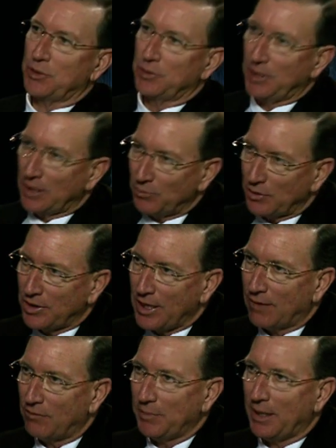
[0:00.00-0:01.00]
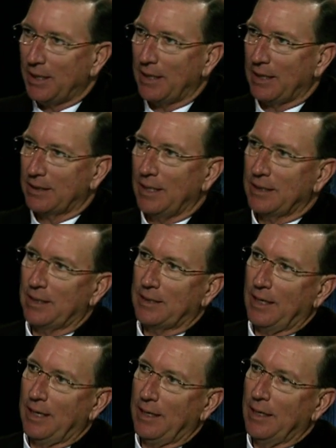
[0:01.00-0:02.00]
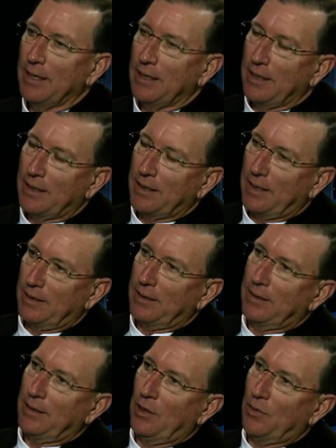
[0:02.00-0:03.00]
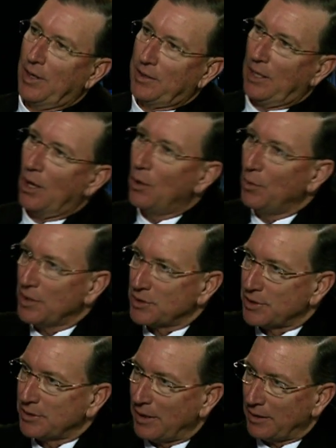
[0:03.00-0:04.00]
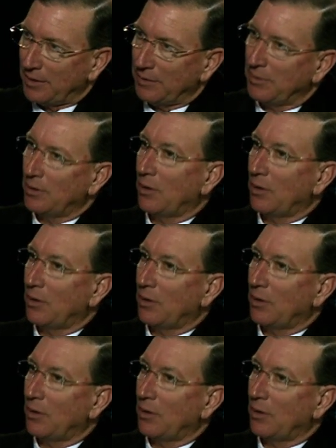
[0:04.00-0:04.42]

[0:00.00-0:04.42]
dealing with government, and they think that they that you know that the onus that the,